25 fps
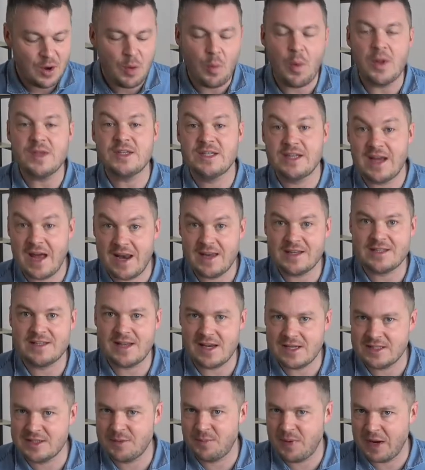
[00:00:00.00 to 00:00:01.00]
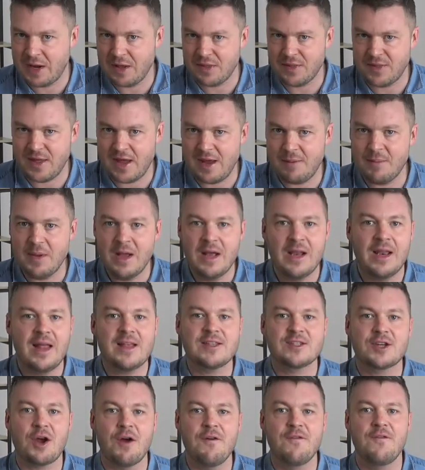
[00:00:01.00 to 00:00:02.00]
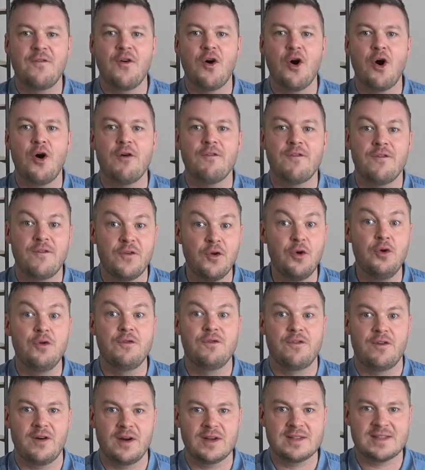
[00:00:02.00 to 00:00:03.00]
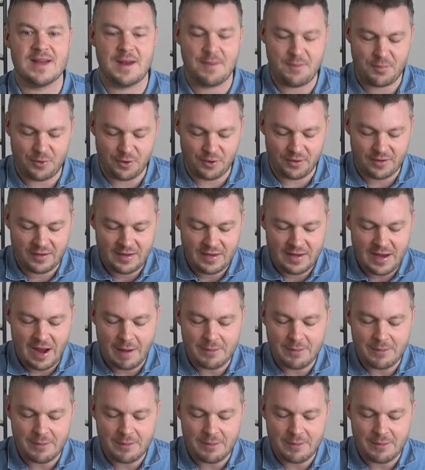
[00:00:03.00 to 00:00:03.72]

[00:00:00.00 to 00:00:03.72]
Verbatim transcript: Once again, it's nice to pick a theme. Let's go for food, for example.